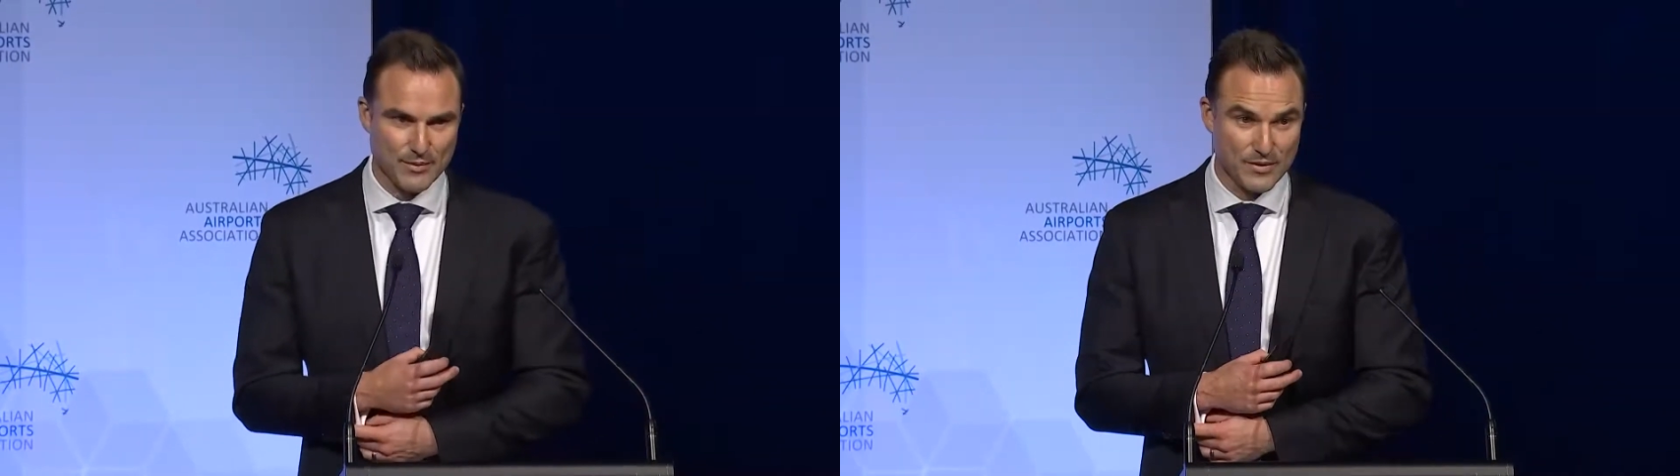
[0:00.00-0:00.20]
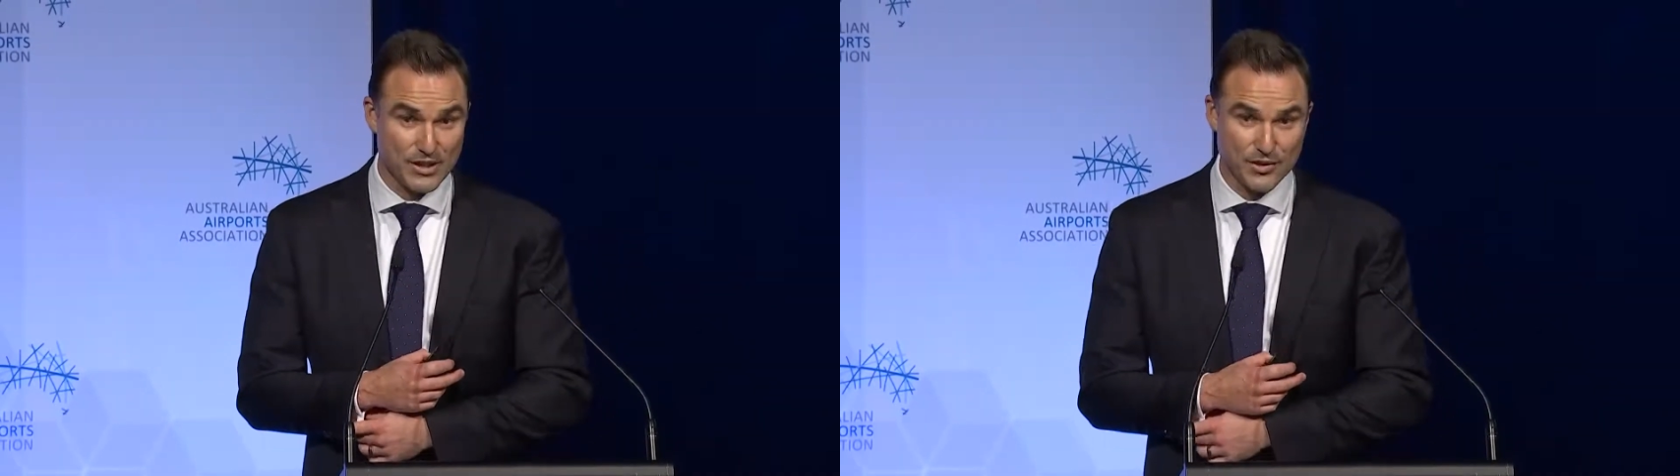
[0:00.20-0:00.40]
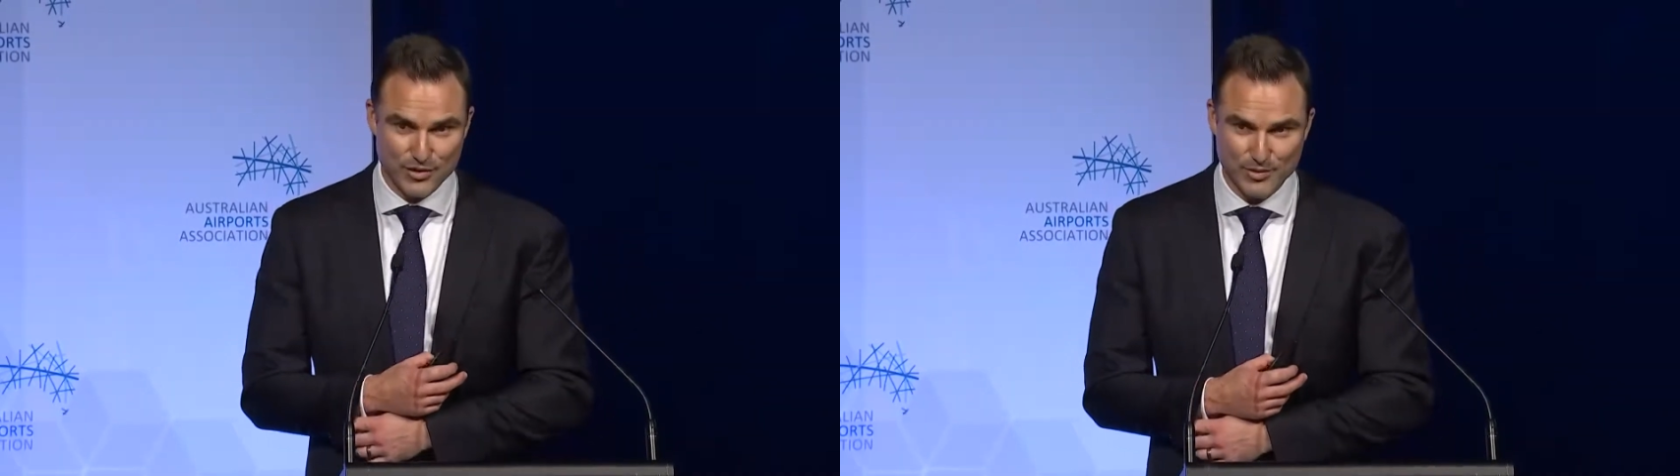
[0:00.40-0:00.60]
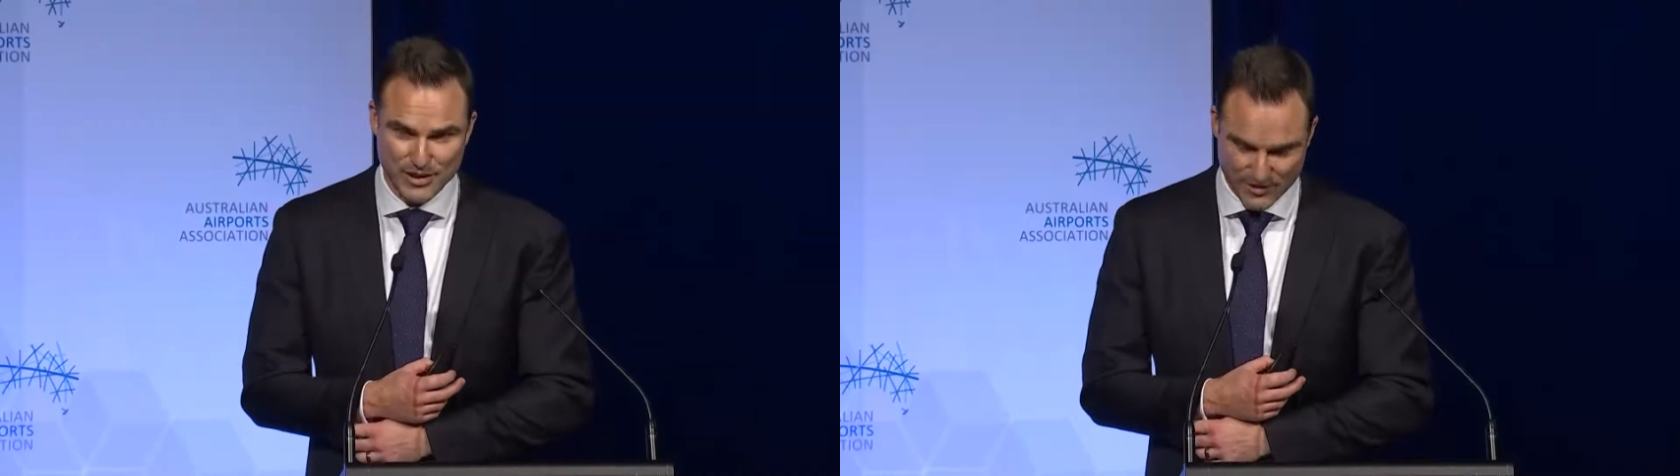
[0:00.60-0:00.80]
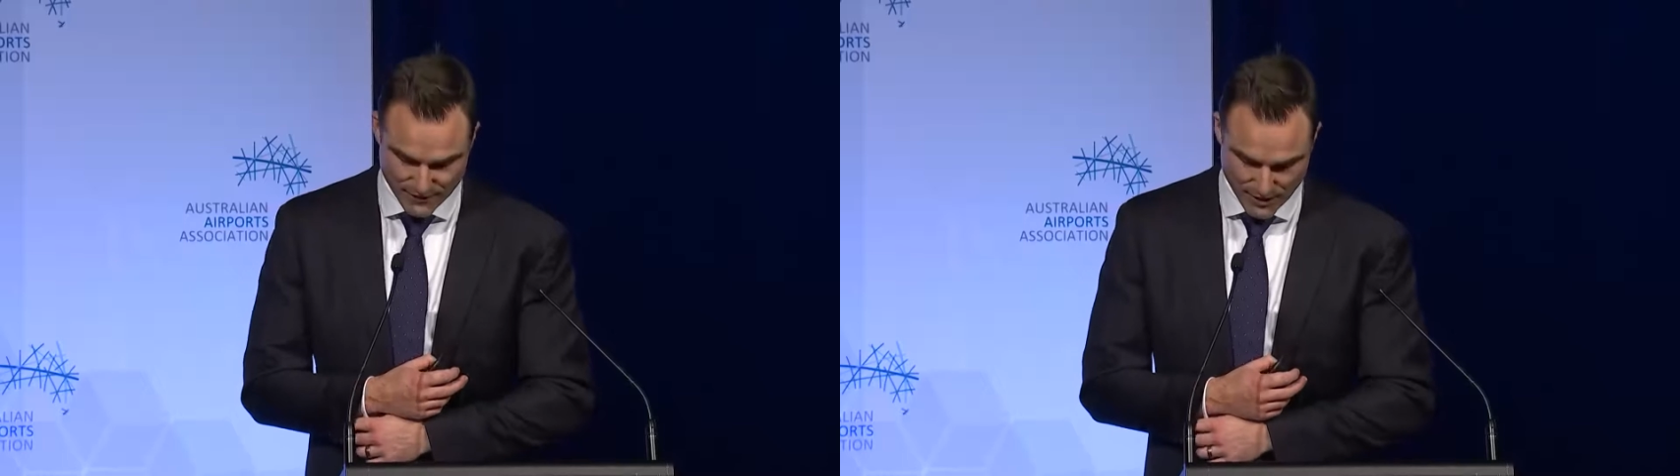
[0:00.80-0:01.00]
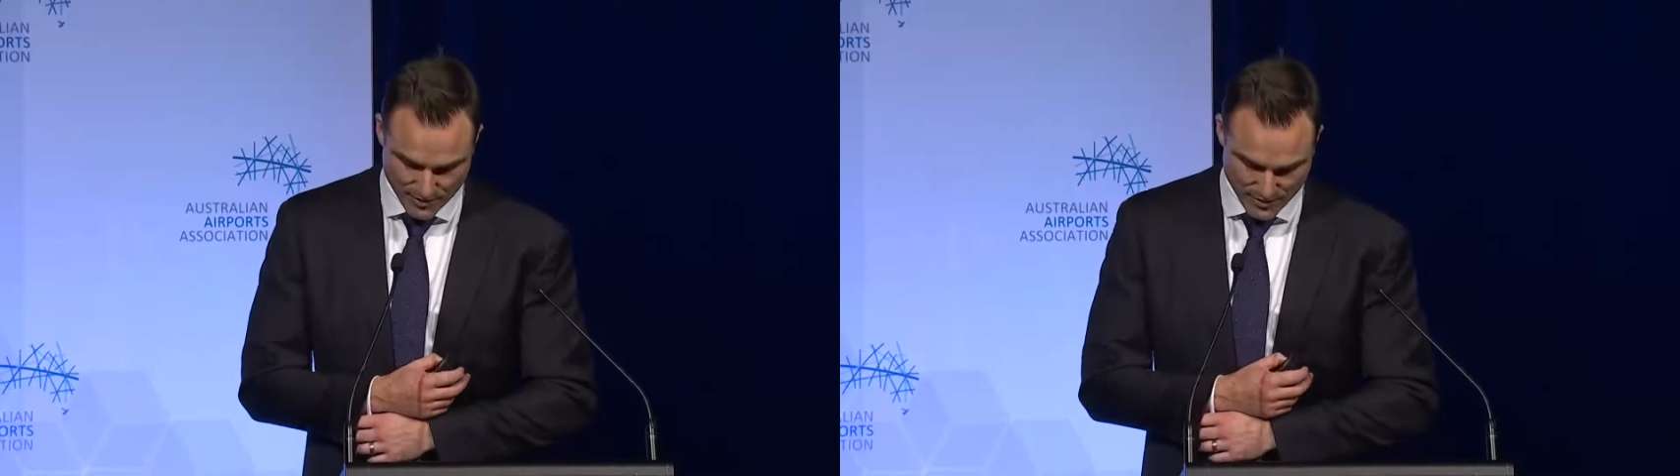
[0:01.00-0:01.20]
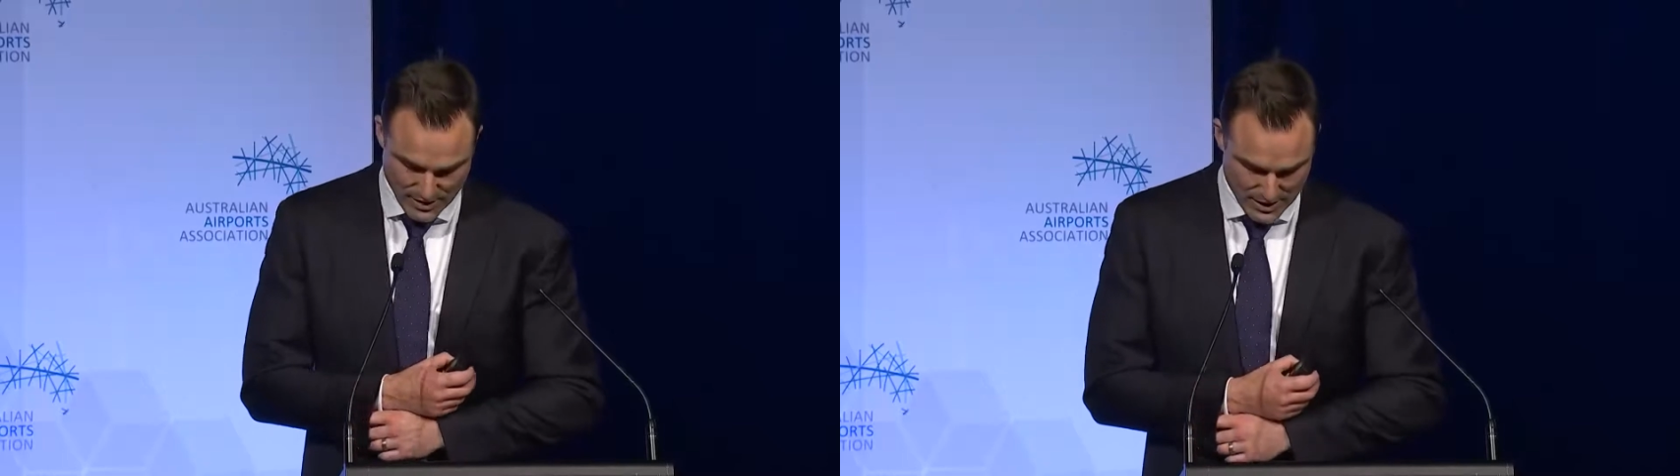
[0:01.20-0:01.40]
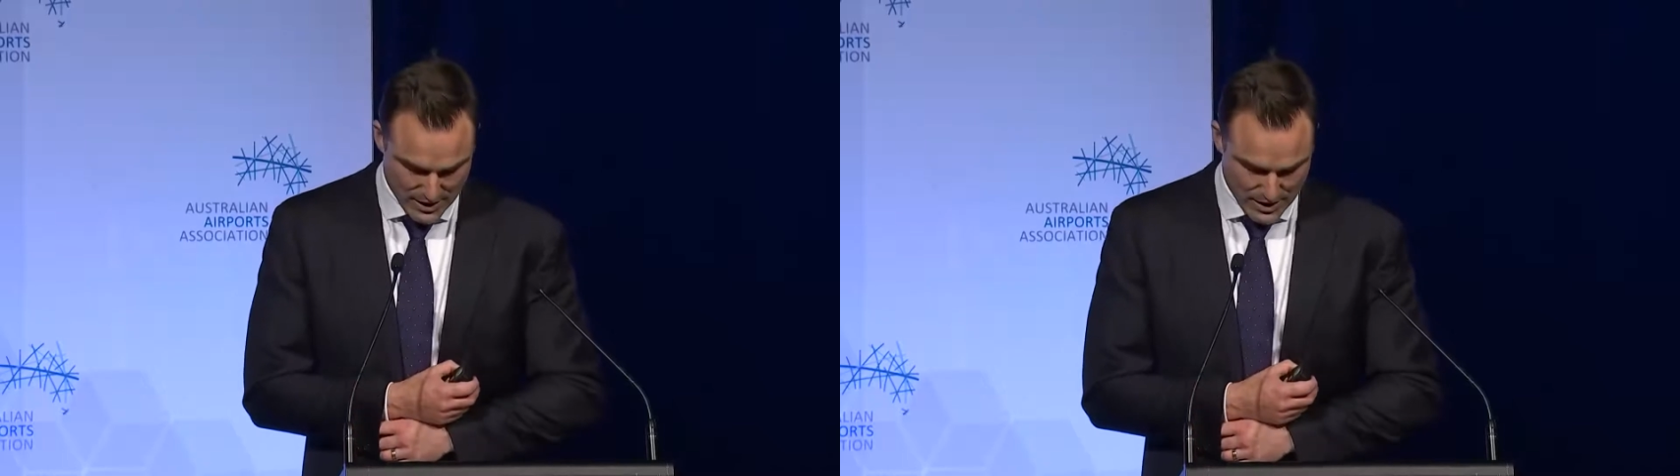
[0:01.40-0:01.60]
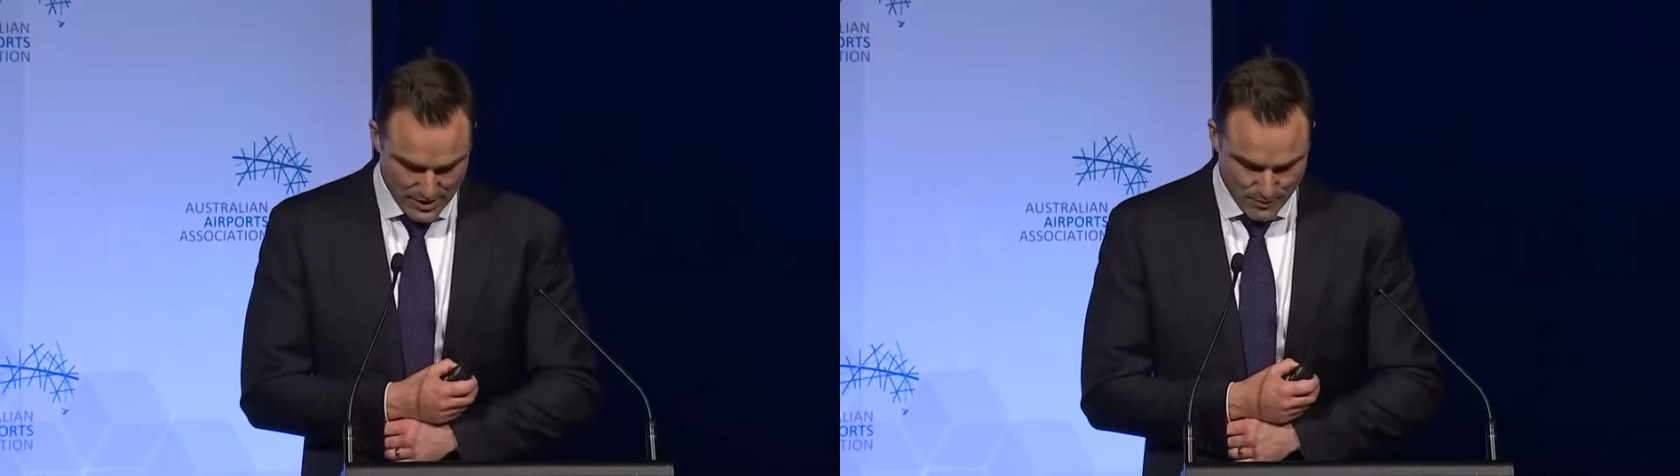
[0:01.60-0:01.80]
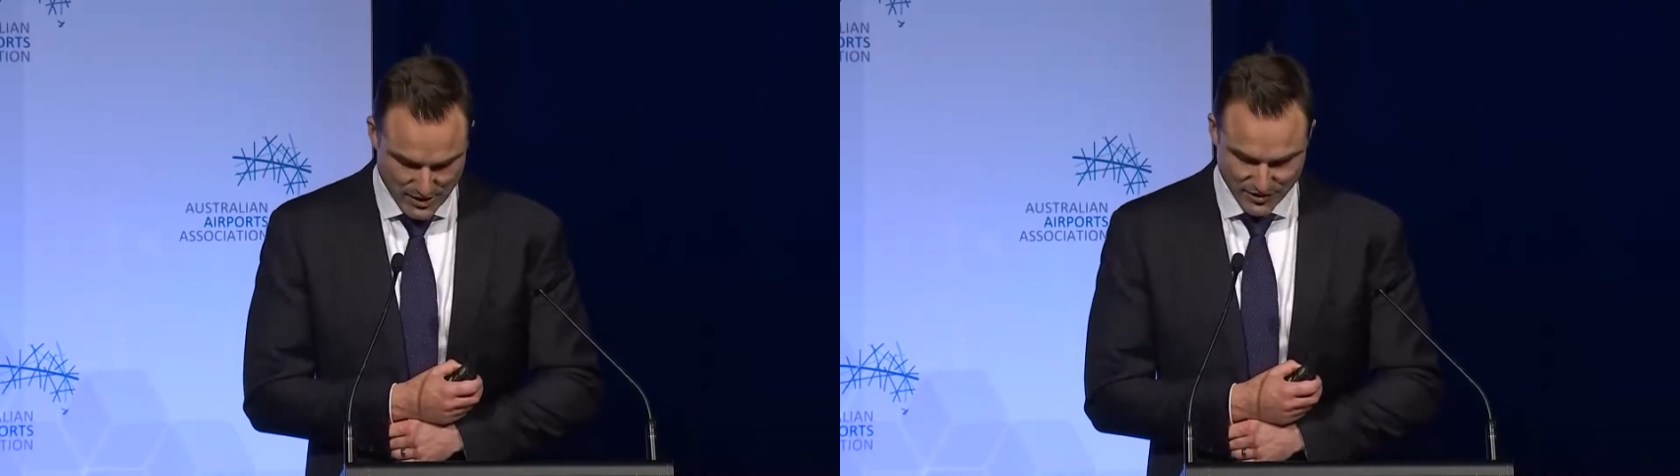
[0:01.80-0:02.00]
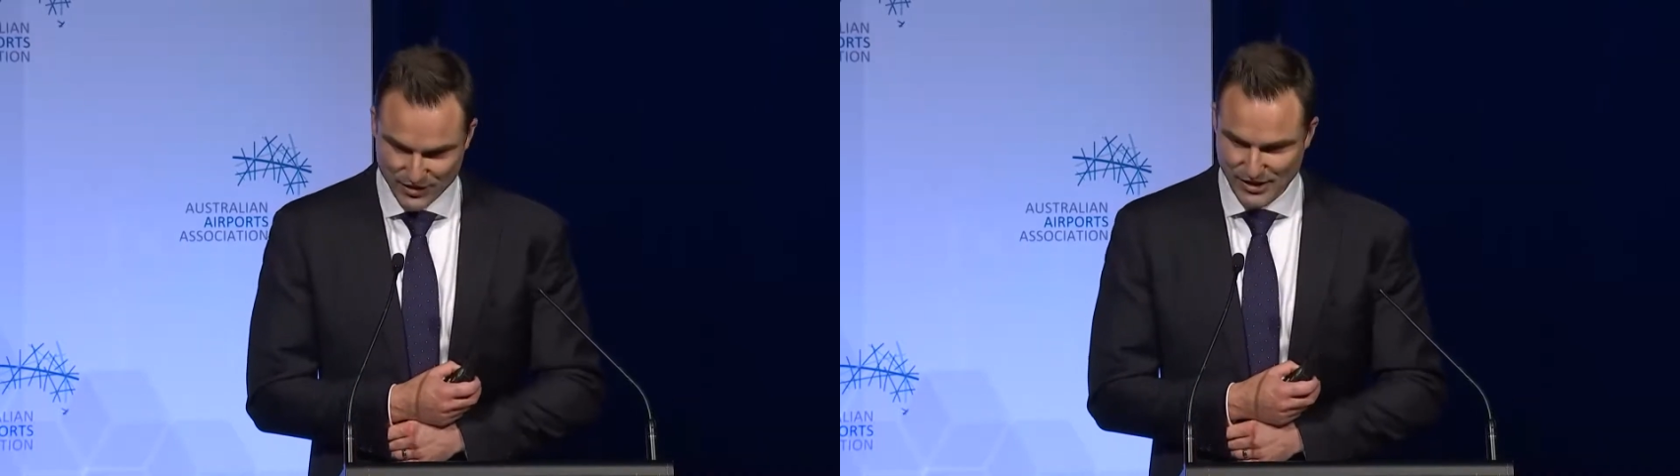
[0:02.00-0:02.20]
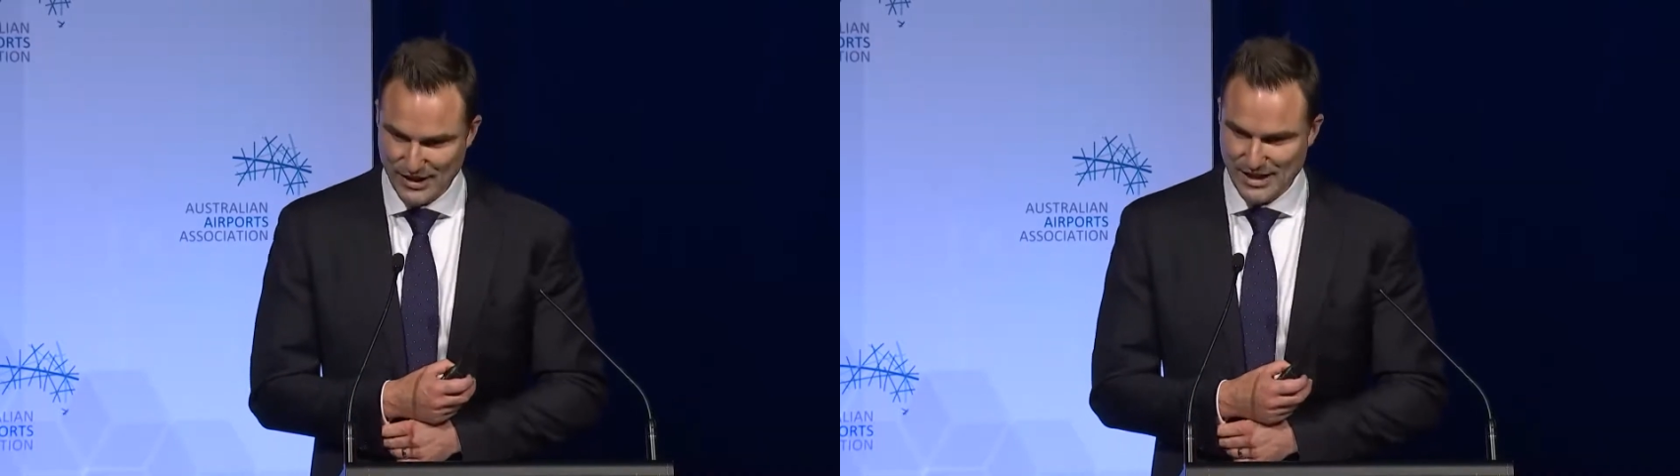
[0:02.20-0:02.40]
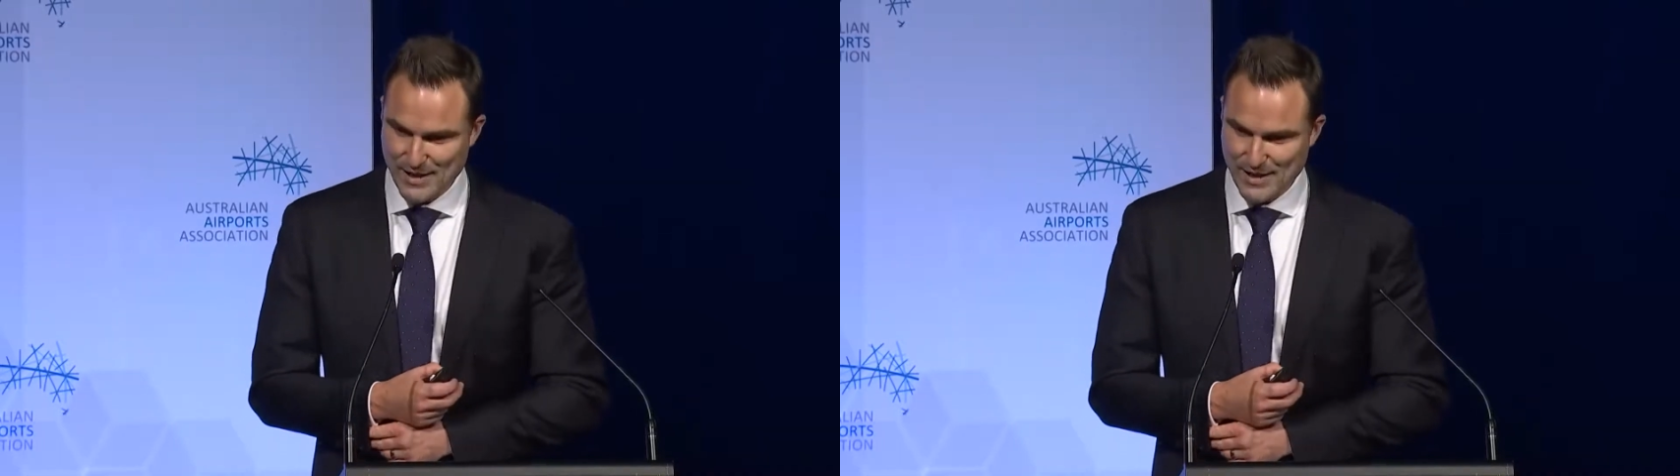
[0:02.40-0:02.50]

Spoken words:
He used to be the Environment Minister.